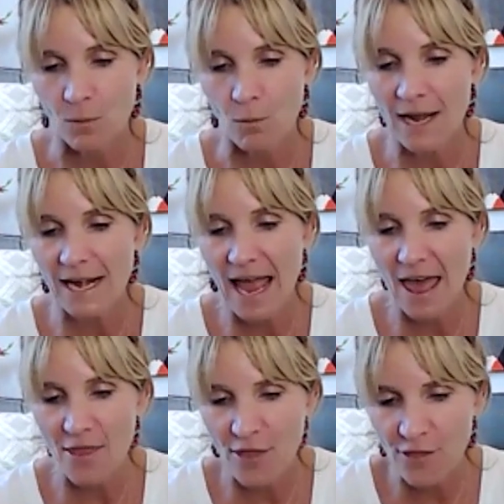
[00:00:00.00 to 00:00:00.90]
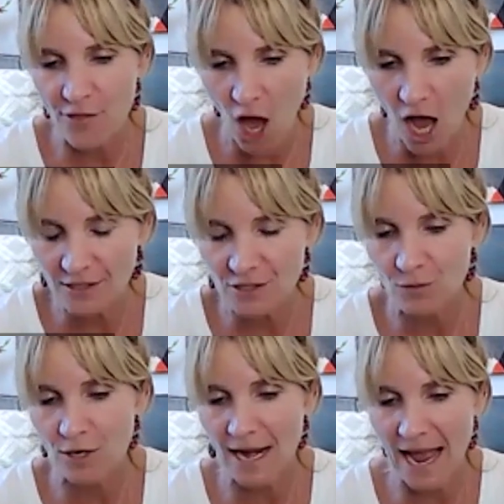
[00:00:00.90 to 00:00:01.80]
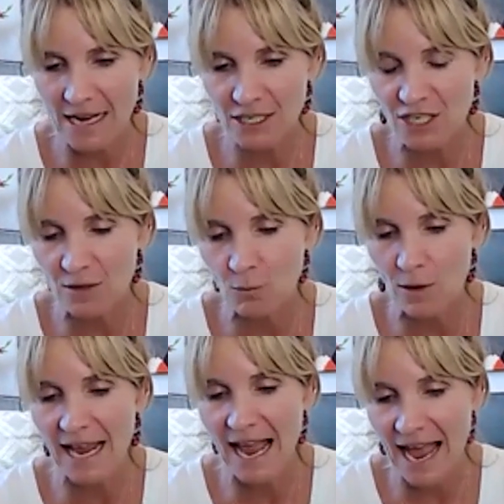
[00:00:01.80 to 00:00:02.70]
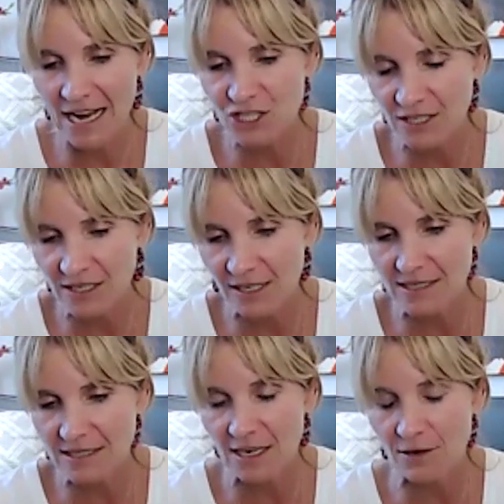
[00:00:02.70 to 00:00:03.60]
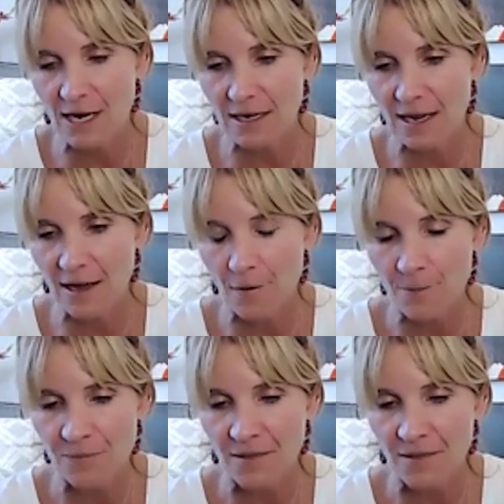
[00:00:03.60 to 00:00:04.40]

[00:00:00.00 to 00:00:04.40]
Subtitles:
What thought or action, what action can I take right now